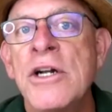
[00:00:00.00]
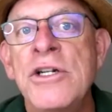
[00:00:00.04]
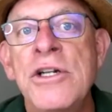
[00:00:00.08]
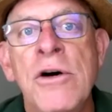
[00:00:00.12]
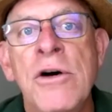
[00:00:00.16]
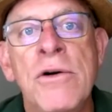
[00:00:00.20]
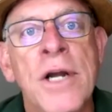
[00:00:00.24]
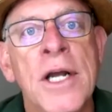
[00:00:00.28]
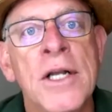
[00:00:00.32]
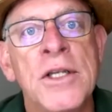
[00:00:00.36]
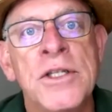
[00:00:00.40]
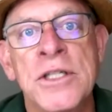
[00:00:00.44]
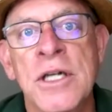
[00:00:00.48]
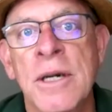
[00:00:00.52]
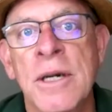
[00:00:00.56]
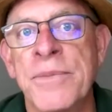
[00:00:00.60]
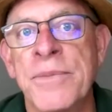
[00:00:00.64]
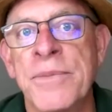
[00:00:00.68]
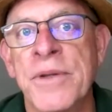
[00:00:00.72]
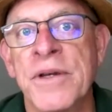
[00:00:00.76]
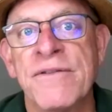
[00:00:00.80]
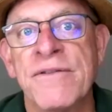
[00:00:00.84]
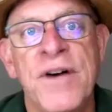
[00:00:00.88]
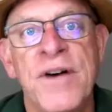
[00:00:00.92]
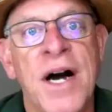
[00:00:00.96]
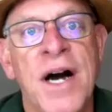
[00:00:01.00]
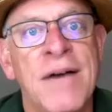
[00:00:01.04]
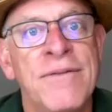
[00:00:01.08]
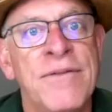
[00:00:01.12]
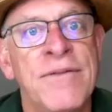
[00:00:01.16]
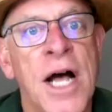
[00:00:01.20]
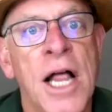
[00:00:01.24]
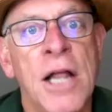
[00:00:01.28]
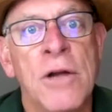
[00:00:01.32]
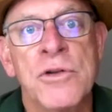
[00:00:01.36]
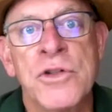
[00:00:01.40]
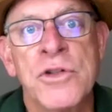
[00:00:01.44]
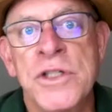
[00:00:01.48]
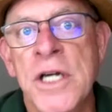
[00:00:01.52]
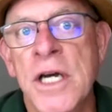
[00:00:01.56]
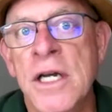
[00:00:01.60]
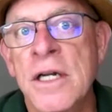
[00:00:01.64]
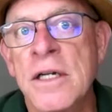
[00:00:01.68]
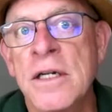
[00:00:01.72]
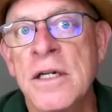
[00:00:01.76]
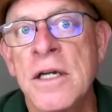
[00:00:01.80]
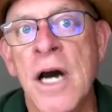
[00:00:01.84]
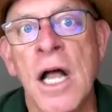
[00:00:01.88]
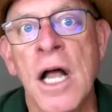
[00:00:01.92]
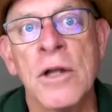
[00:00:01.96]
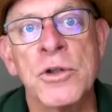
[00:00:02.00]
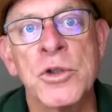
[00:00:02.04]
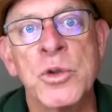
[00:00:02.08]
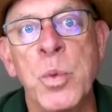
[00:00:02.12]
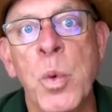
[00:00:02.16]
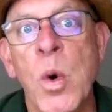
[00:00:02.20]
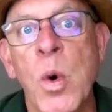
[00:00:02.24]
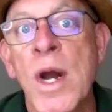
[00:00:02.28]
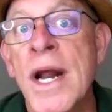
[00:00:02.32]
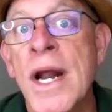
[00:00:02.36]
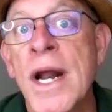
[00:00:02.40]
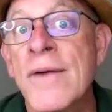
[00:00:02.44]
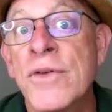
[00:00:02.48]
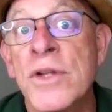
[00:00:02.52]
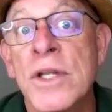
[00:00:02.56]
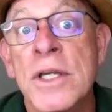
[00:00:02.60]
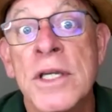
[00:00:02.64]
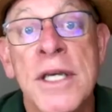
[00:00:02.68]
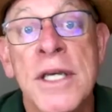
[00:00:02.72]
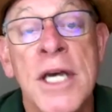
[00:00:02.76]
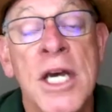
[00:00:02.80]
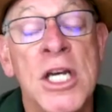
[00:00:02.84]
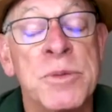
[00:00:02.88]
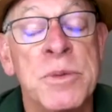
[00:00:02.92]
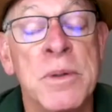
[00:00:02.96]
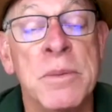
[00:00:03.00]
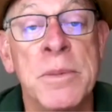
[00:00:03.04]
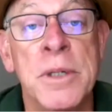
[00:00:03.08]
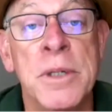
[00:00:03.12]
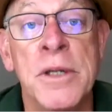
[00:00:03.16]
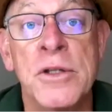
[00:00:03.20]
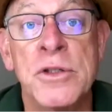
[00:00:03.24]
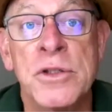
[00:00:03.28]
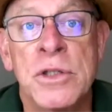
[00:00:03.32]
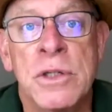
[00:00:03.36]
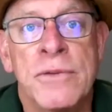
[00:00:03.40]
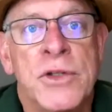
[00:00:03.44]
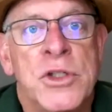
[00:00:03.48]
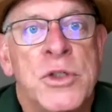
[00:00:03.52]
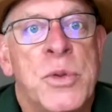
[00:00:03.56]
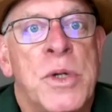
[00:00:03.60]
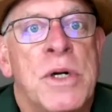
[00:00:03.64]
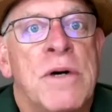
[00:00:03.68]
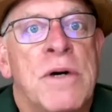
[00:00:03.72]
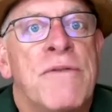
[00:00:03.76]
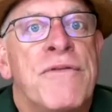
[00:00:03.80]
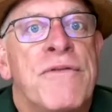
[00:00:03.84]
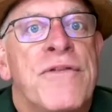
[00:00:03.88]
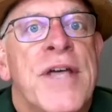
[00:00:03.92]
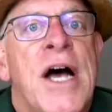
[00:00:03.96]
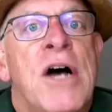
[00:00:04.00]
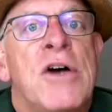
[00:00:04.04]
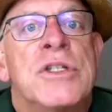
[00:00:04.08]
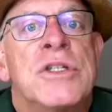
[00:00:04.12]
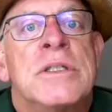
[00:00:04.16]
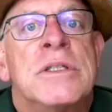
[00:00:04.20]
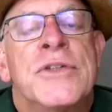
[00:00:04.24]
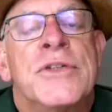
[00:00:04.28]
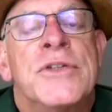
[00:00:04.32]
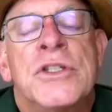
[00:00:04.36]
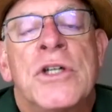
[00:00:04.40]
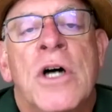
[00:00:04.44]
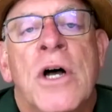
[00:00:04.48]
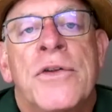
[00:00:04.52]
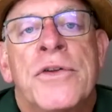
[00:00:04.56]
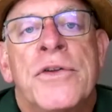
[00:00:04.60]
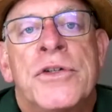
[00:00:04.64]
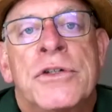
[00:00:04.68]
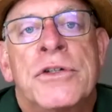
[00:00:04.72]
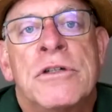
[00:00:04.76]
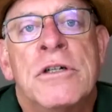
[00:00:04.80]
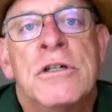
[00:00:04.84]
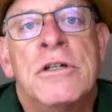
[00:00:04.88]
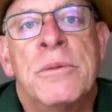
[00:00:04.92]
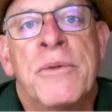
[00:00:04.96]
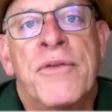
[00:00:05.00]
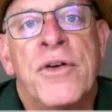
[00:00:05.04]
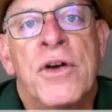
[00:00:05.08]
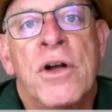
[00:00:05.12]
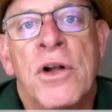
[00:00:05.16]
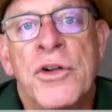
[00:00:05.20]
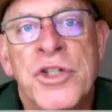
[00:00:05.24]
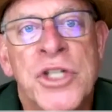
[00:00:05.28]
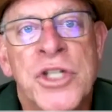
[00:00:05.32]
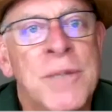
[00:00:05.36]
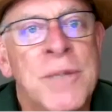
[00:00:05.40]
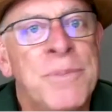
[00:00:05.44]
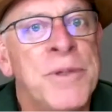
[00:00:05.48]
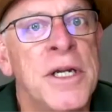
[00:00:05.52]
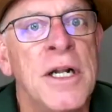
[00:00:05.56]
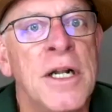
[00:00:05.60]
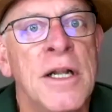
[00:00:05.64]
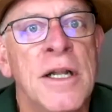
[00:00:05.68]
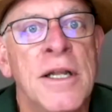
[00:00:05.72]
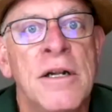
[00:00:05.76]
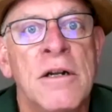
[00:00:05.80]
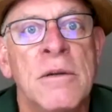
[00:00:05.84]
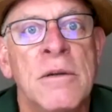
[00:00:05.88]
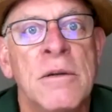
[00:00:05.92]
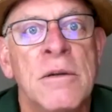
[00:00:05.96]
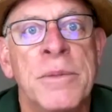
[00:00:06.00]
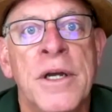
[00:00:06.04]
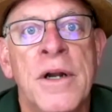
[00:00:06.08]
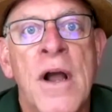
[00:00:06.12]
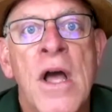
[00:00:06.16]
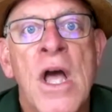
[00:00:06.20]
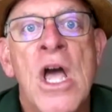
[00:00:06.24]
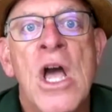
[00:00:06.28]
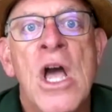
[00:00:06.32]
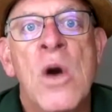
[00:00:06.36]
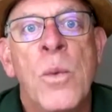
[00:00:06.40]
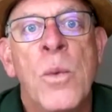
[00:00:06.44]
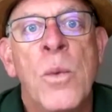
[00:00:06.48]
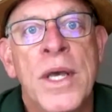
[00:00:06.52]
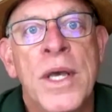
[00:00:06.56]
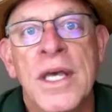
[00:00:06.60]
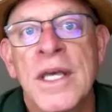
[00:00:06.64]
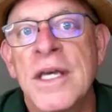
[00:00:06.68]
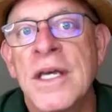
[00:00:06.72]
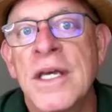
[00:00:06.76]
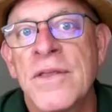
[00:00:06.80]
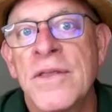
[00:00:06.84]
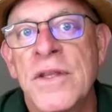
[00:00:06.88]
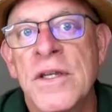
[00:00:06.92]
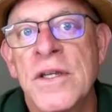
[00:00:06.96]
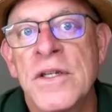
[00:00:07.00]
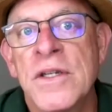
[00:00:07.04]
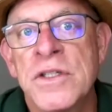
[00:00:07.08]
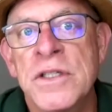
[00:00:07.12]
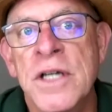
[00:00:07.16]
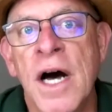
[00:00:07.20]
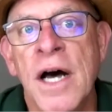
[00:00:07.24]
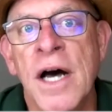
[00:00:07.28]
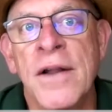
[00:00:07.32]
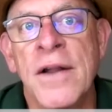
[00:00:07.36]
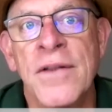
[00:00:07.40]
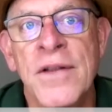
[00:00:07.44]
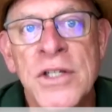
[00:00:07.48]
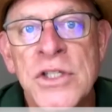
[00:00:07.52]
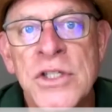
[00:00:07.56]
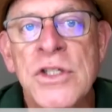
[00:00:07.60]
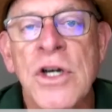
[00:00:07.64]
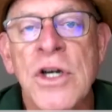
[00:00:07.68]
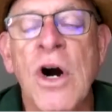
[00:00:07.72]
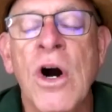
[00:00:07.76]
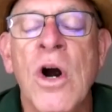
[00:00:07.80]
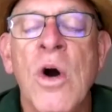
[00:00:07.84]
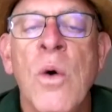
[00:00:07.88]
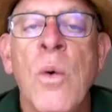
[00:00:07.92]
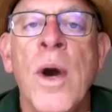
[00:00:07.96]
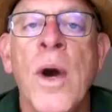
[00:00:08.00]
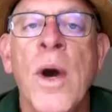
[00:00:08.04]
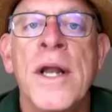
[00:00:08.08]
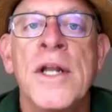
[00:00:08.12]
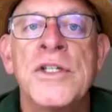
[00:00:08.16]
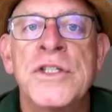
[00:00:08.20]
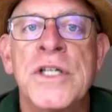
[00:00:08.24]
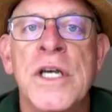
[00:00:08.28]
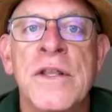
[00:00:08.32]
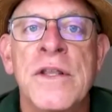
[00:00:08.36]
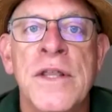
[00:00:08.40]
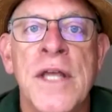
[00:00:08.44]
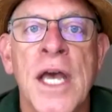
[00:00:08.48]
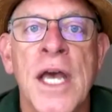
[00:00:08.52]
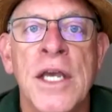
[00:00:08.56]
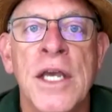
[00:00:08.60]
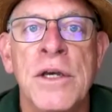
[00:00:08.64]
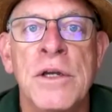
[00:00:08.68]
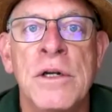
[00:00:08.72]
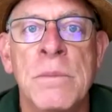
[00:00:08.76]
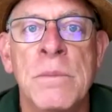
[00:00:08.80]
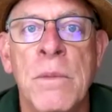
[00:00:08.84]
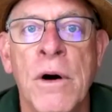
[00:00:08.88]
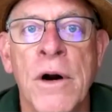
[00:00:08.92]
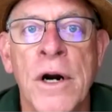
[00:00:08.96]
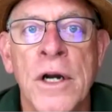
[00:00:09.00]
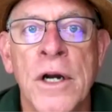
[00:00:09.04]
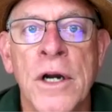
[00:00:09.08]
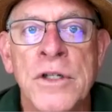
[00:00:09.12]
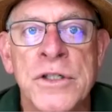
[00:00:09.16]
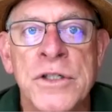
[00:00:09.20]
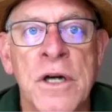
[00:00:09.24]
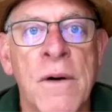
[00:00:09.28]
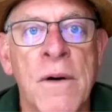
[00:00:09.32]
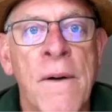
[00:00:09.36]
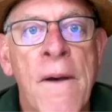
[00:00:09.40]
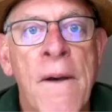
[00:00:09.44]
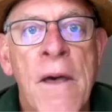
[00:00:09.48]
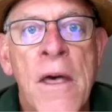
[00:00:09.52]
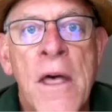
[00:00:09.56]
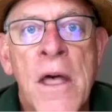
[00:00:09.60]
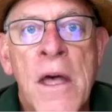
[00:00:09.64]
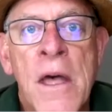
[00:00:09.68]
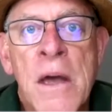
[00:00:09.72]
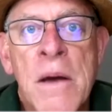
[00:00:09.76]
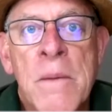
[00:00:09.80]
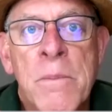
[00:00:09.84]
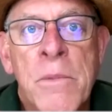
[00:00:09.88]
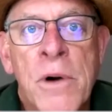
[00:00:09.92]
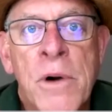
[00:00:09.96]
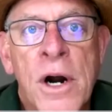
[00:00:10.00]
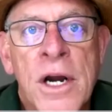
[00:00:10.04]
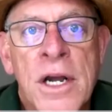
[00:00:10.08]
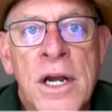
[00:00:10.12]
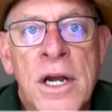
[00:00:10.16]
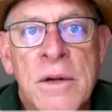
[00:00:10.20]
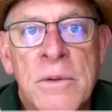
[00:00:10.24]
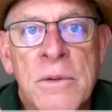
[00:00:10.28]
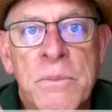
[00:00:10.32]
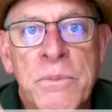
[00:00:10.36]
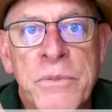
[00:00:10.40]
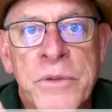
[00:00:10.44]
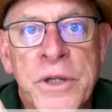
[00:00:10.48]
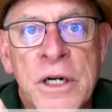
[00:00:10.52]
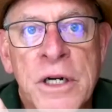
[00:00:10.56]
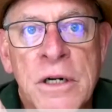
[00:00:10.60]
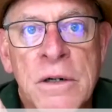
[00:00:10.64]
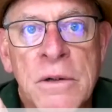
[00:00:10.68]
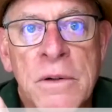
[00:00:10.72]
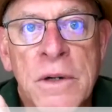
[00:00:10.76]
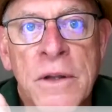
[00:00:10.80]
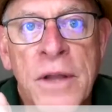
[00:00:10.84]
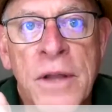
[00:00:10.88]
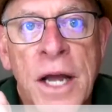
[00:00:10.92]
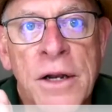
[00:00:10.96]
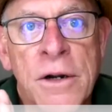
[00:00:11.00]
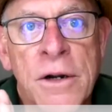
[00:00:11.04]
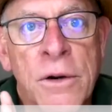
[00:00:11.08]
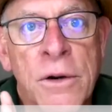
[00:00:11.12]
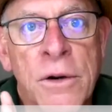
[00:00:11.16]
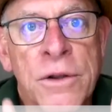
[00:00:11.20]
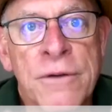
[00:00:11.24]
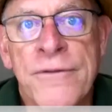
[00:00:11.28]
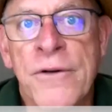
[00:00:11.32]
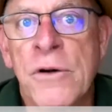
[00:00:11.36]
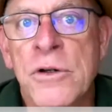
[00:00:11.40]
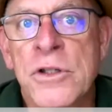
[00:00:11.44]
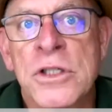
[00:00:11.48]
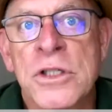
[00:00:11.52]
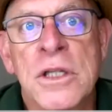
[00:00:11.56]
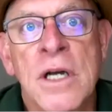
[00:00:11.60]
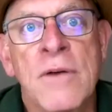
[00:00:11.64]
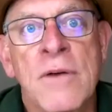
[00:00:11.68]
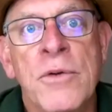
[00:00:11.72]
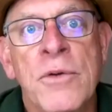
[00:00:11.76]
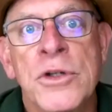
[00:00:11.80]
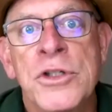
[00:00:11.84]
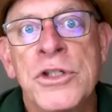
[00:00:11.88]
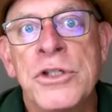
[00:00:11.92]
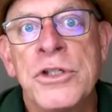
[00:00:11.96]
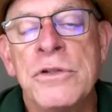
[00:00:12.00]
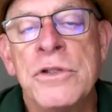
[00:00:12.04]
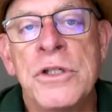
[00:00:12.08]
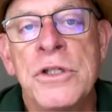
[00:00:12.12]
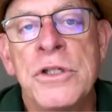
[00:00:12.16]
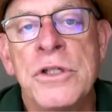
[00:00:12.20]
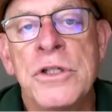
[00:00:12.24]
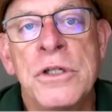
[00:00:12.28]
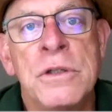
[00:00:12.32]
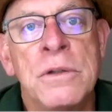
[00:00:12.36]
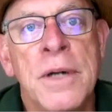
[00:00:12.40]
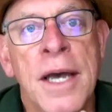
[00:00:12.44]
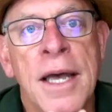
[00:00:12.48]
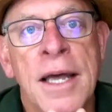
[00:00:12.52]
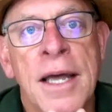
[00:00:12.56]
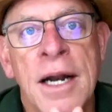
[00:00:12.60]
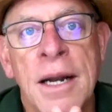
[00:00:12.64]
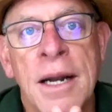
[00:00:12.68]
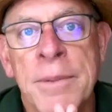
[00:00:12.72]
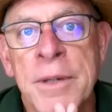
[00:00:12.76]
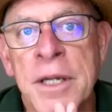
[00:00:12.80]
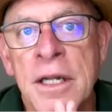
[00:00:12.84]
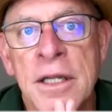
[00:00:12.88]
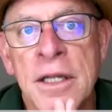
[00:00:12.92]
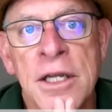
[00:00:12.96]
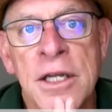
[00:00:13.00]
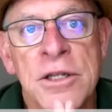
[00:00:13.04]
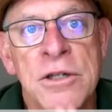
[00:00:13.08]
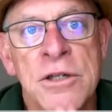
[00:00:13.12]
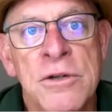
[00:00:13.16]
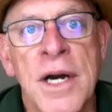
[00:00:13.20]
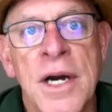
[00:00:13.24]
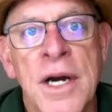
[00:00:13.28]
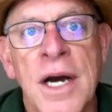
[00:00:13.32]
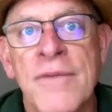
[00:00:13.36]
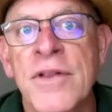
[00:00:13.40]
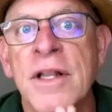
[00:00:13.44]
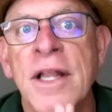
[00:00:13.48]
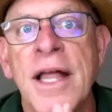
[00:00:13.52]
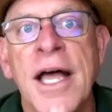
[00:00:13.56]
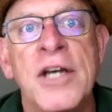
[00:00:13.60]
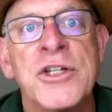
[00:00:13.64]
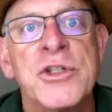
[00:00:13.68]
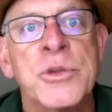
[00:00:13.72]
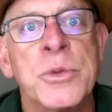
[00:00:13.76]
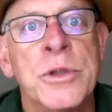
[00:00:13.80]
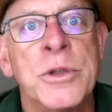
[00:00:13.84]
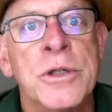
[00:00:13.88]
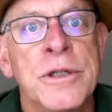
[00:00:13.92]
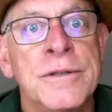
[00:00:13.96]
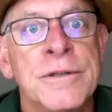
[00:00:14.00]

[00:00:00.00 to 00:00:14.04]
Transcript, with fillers: Donate something $5, $10, whatever the case may be. There's over 12,000 of us on this group. If we all chipped in a little bit, we could get this done. And this is our way to say thank you to Mark. So, Mark, you know, I know the folks love what you do, and I'm going to let you have the last